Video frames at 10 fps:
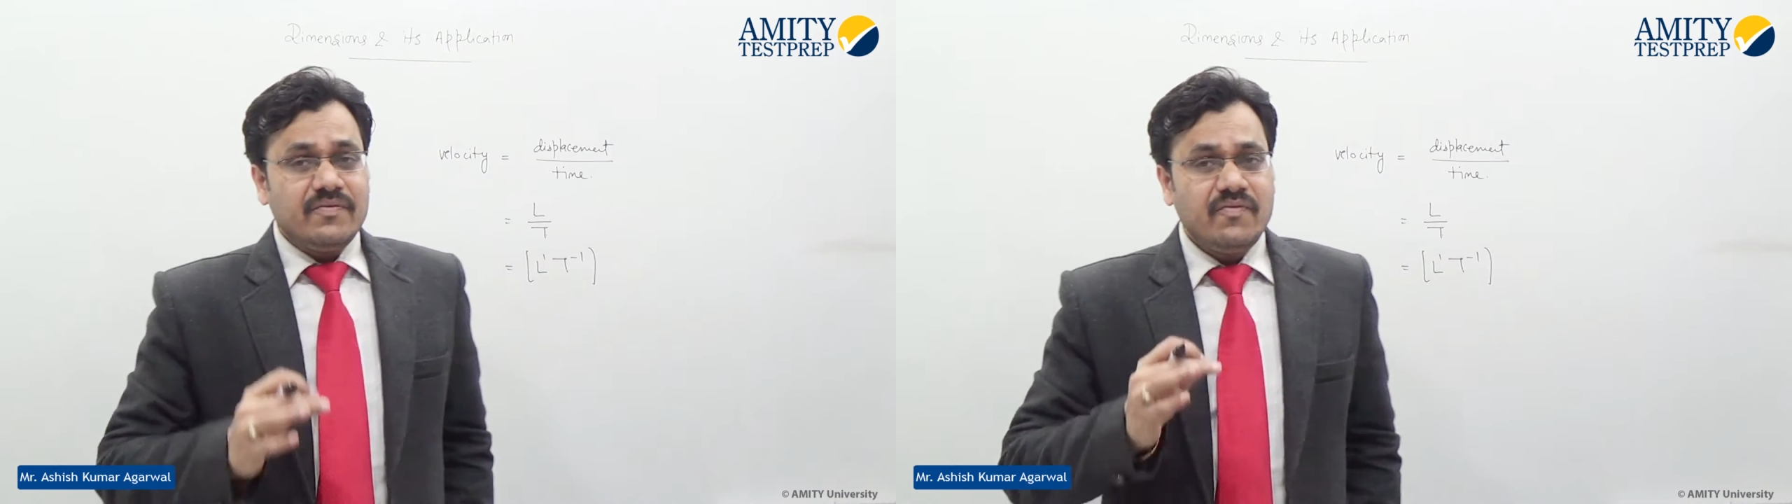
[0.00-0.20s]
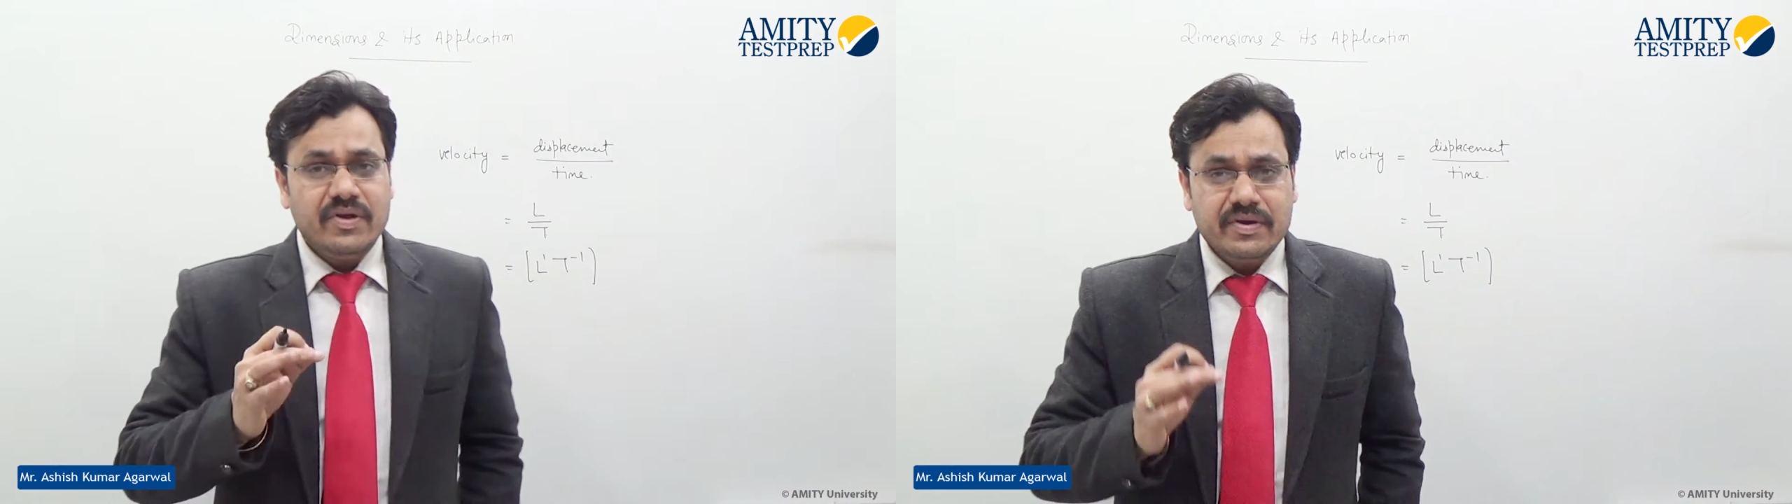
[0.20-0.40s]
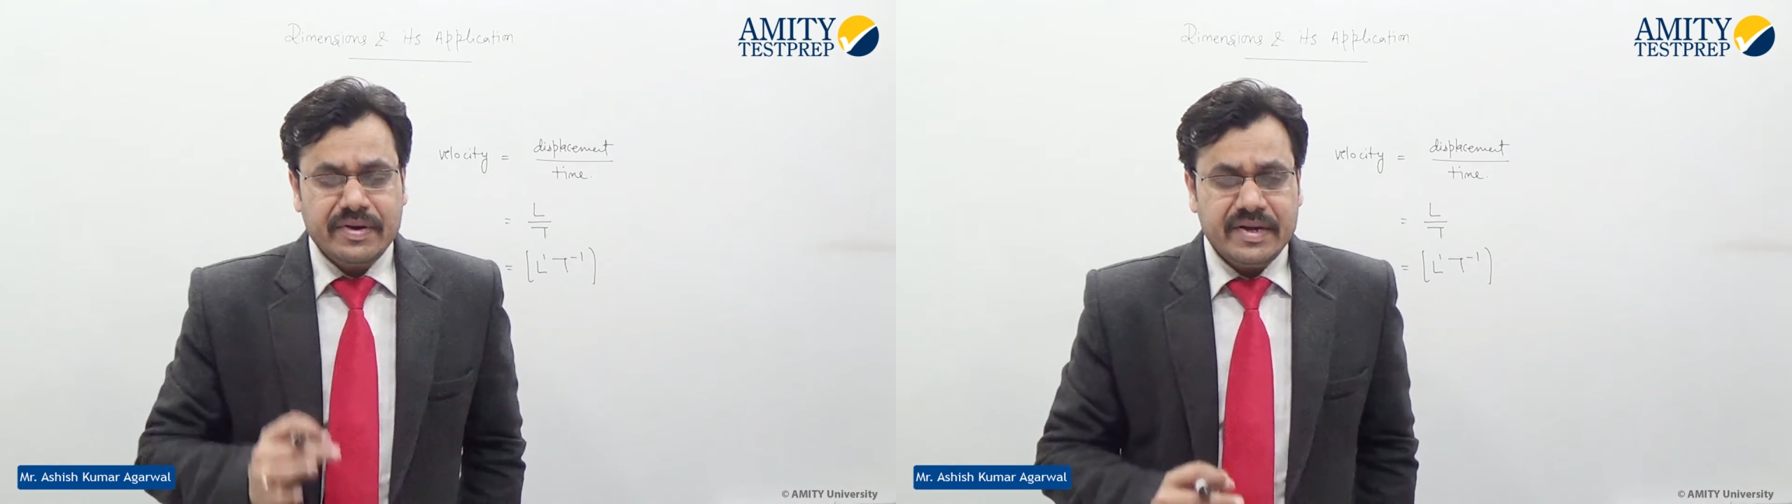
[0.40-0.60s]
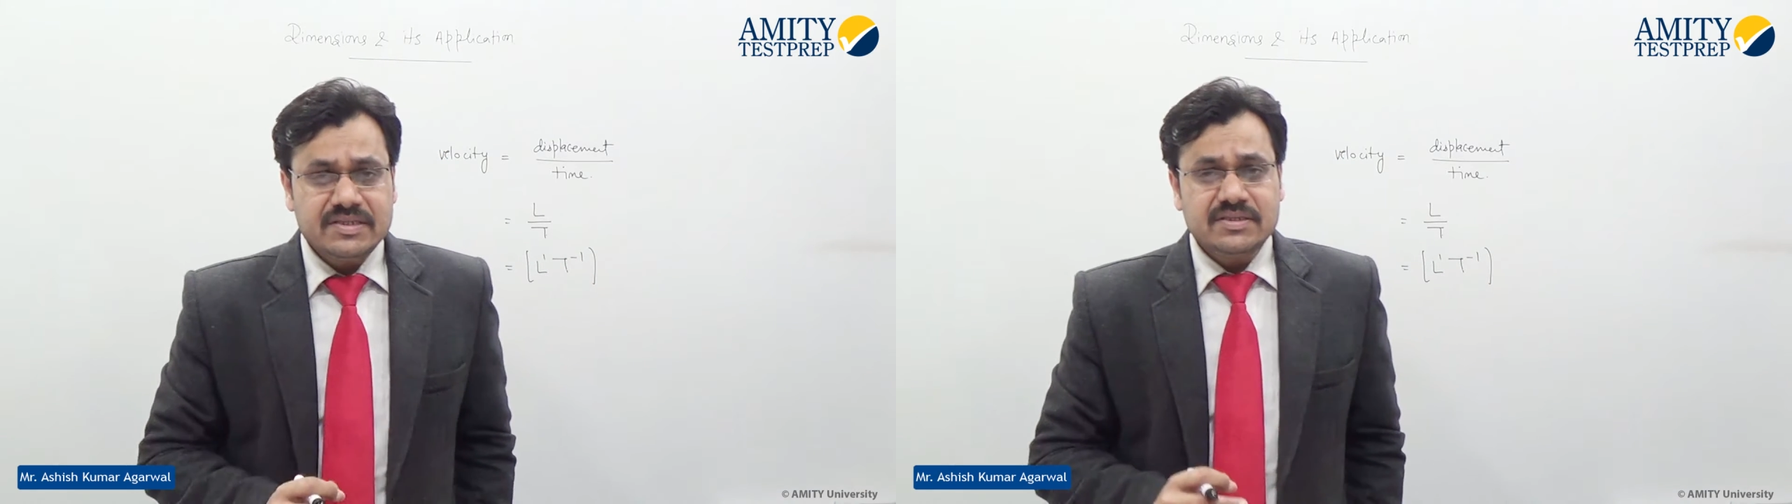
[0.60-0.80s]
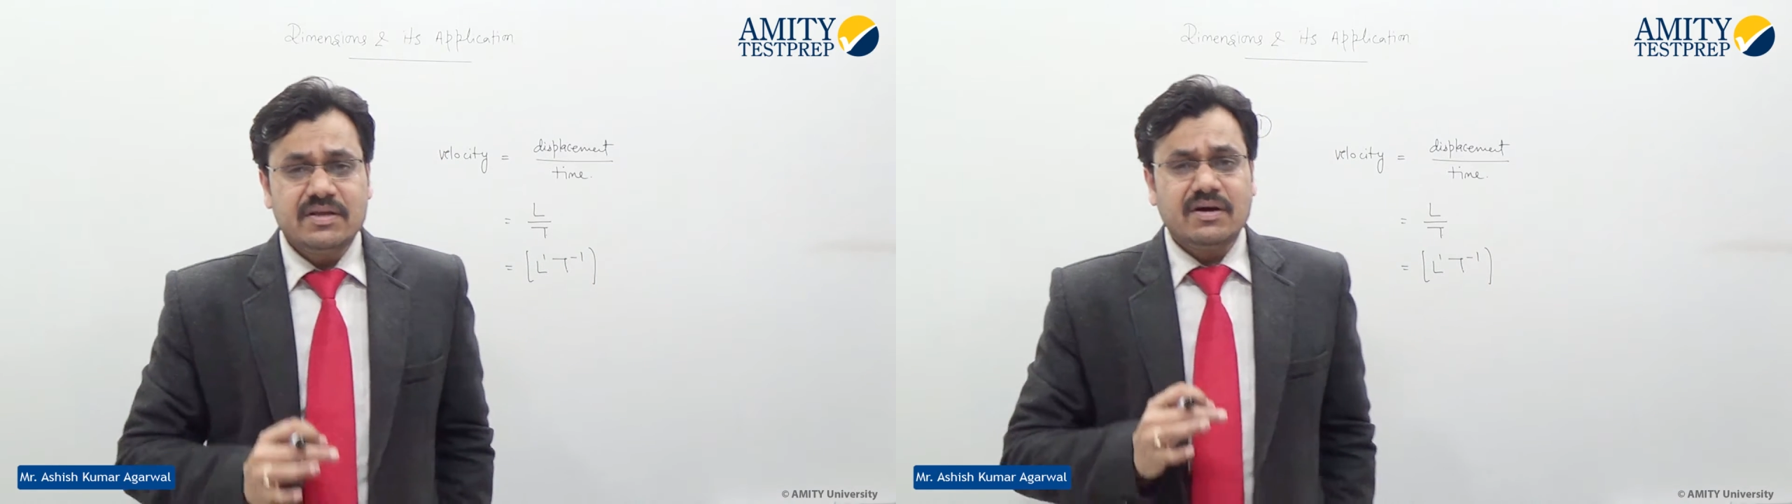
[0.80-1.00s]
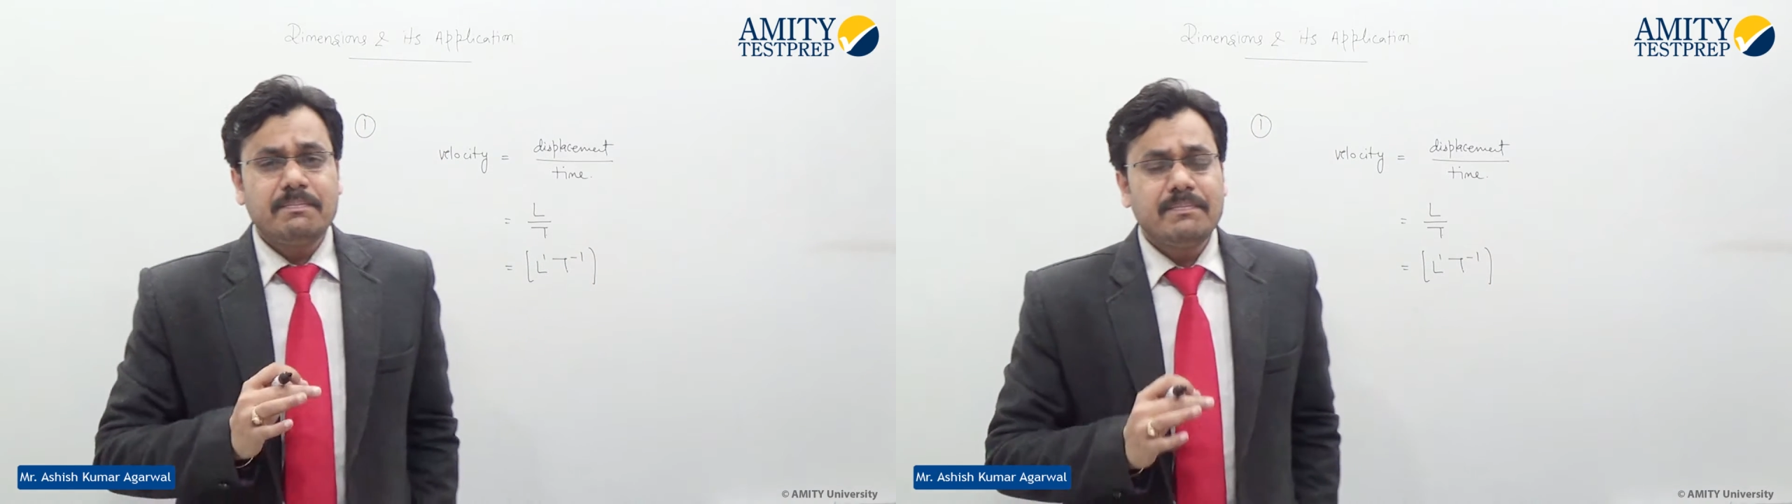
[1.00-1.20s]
we raised the